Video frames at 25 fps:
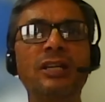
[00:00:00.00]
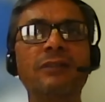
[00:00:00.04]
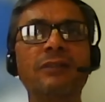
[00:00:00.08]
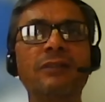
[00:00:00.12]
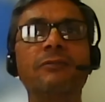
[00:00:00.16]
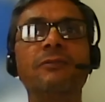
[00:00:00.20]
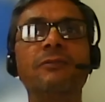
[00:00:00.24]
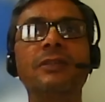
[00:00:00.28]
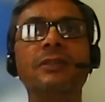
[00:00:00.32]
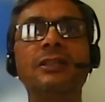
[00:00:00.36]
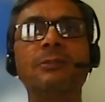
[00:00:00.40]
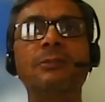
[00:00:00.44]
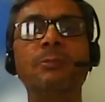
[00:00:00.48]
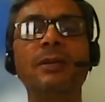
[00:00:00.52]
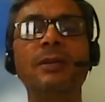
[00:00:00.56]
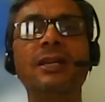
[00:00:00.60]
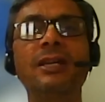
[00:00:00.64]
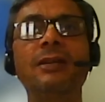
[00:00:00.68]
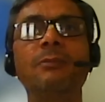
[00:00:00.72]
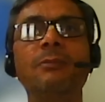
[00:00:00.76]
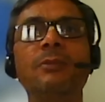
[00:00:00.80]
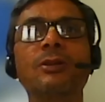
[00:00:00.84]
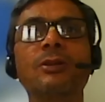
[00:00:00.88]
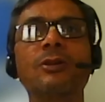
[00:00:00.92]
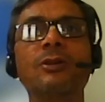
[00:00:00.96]
with me
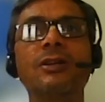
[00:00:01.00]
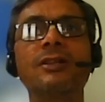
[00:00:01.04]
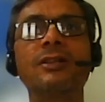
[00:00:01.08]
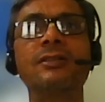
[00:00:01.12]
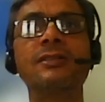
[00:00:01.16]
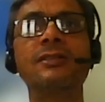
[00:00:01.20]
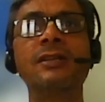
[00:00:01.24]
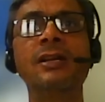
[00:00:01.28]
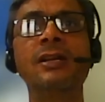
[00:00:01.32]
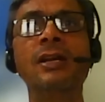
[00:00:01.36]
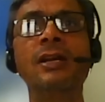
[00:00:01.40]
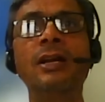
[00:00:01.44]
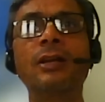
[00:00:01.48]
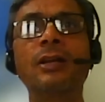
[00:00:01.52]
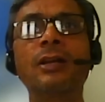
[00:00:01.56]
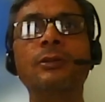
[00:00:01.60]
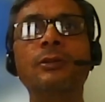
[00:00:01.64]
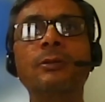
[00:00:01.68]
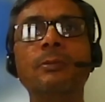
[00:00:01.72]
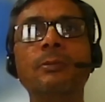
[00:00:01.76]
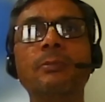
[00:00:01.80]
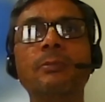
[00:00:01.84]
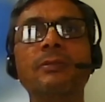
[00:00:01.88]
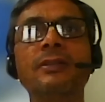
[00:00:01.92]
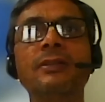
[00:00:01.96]
because
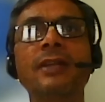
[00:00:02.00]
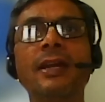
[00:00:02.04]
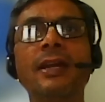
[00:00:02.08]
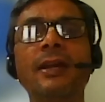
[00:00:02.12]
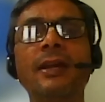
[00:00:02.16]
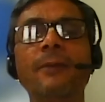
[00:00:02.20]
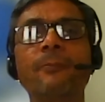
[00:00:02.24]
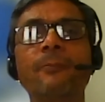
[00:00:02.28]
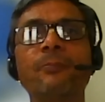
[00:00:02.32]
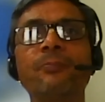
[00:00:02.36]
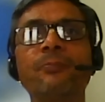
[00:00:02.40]
their